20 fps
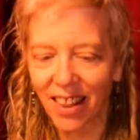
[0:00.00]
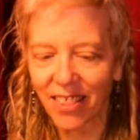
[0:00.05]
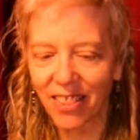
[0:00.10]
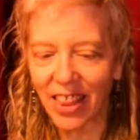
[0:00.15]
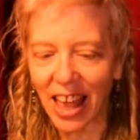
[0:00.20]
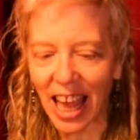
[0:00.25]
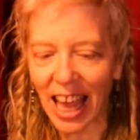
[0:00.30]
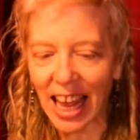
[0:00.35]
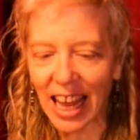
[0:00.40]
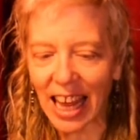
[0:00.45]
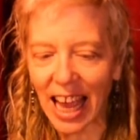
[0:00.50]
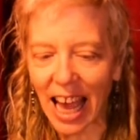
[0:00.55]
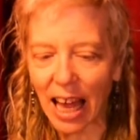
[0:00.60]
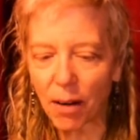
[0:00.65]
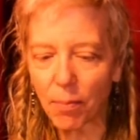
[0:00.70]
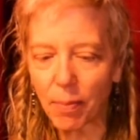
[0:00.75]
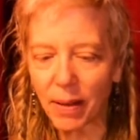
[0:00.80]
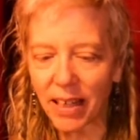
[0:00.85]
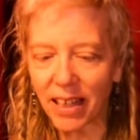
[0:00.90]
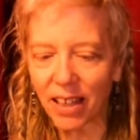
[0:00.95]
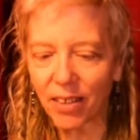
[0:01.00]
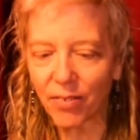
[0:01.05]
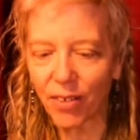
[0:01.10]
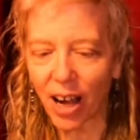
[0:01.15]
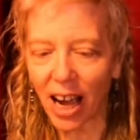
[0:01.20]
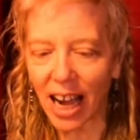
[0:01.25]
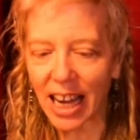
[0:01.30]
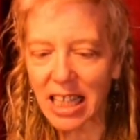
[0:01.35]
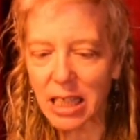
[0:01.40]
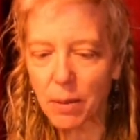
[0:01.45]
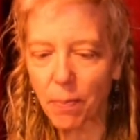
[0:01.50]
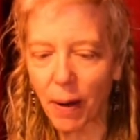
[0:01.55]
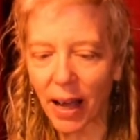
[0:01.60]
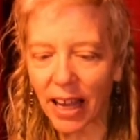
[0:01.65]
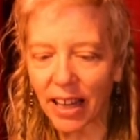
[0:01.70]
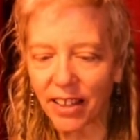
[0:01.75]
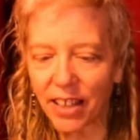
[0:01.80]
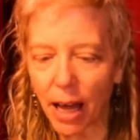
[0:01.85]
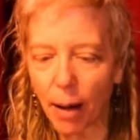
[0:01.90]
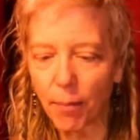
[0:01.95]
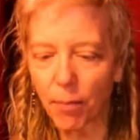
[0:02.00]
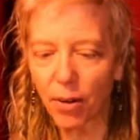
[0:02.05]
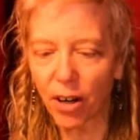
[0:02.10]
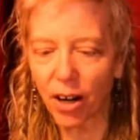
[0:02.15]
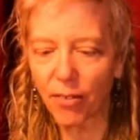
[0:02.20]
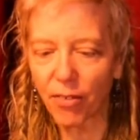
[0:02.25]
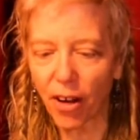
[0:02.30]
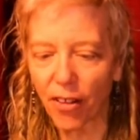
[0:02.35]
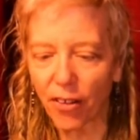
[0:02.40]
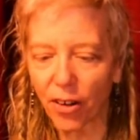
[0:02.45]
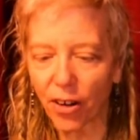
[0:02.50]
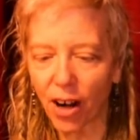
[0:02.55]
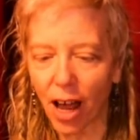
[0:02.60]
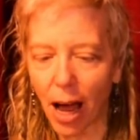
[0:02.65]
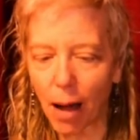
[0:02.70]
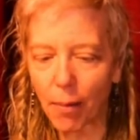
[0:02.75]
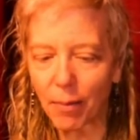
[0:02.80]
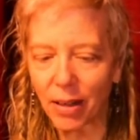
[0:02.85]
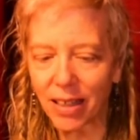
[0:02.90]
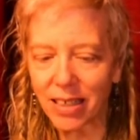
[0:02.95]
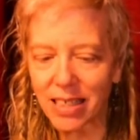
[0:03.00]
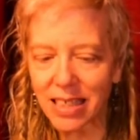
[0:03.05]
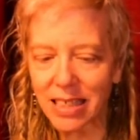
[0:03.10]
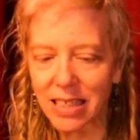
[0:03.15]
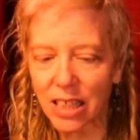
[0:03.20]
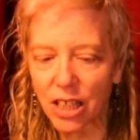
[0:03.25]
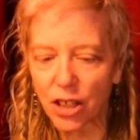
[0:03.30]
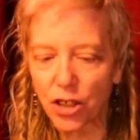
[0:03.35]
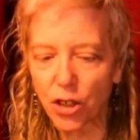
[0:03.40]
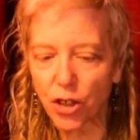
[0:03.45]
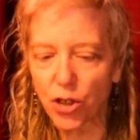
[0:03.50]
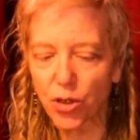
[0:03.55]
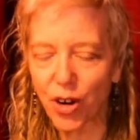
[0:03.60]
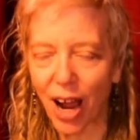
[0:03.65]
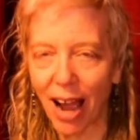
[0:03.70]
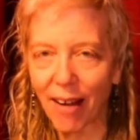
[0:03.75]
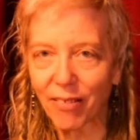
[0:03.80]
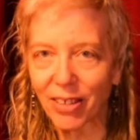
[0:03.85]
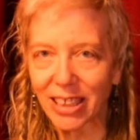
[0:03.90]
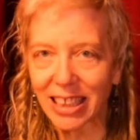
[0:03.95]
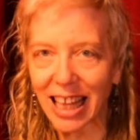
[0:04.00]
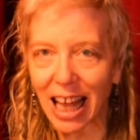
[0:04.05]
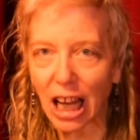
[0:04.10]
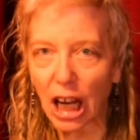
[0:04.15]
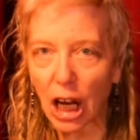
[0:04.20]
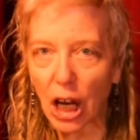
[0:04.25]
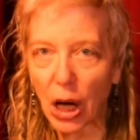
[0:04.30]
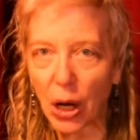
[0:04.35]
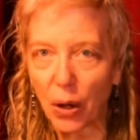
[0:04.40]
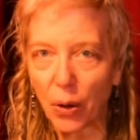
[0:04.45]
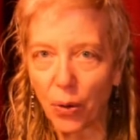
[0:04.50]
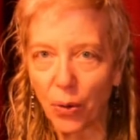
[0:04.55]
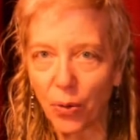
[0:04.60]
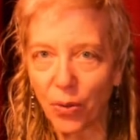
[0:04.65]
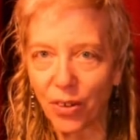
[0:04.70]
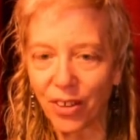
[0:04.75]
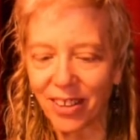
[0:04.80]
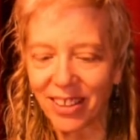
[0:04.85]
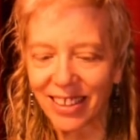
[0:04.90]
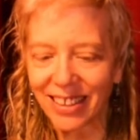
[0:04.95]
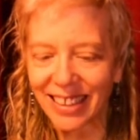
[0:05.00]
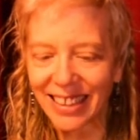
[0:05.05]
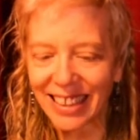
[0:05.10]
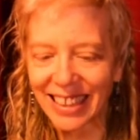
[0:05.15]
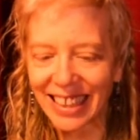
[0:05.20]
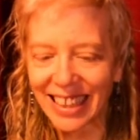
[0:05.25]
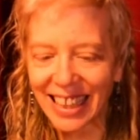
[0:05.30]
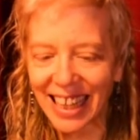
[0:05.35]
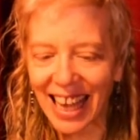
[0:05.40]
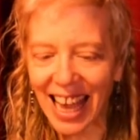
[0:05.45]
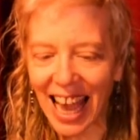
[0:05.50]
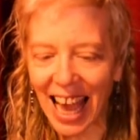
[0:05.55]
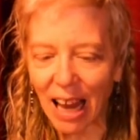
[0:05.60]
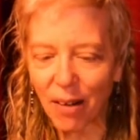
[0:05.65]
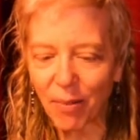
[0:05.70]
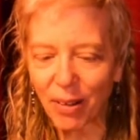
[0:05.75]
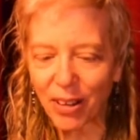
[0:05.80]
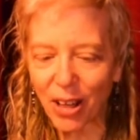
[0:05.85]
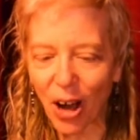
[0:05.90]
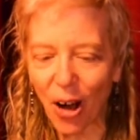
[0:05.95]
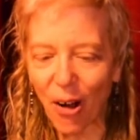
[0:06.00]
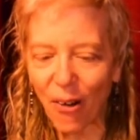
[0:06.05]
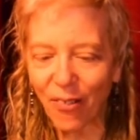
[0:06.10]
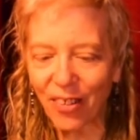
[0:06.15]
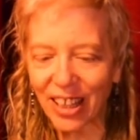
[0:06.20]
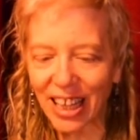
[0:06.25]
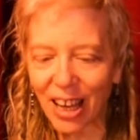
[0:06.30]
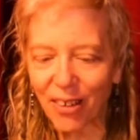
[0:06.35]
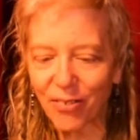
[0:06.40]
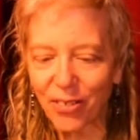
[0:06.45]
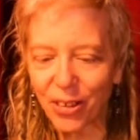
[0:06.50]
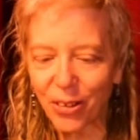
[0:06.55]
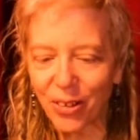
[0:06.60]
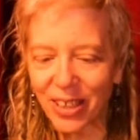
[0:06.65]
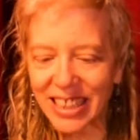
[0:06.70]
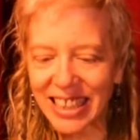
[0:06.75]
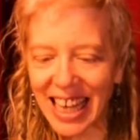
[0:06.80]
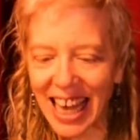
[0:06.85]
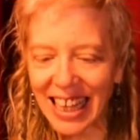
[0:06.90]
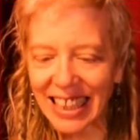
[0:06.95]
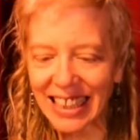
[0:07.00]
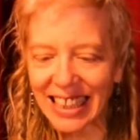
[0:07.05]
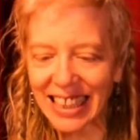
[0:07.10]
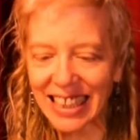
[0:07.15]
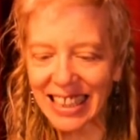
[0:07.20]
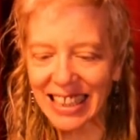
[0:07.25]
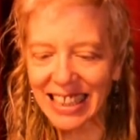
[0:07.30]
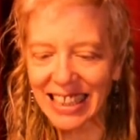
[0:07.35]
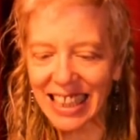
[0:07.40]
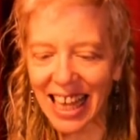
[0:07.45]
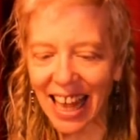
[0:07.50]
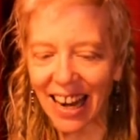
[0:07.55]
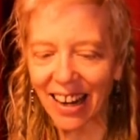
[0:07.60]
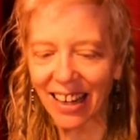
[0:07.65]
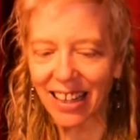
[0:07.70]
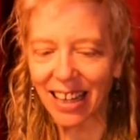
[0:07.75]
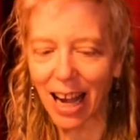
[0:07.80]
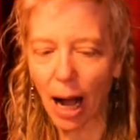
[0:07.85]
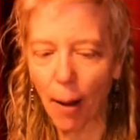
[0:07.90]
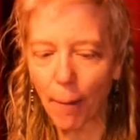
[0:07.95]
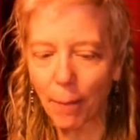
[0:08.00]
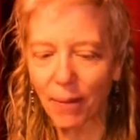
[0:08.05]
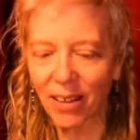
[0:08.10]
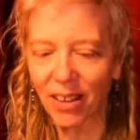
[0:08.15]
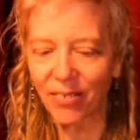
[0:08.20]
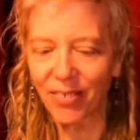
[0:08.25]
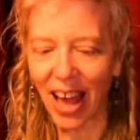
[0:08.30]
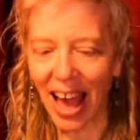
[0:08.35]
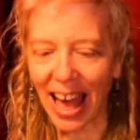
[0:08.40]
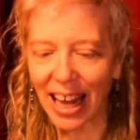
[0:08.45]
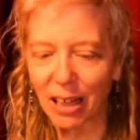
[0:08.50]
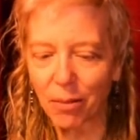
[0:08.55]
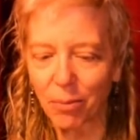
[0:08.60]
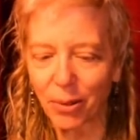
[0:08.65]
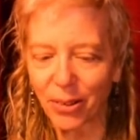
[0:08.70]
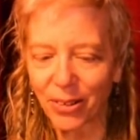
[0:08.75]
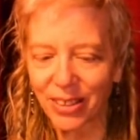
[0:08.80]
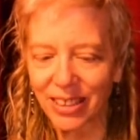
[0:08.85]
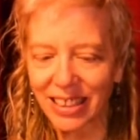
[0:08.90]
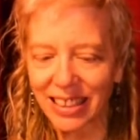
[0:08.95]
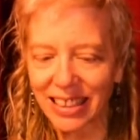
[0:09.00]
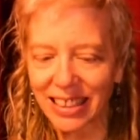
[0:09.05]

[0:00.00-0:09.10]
They had been advised by a number of other lamas to travel alone, and with only a few attendants and a couple of animals.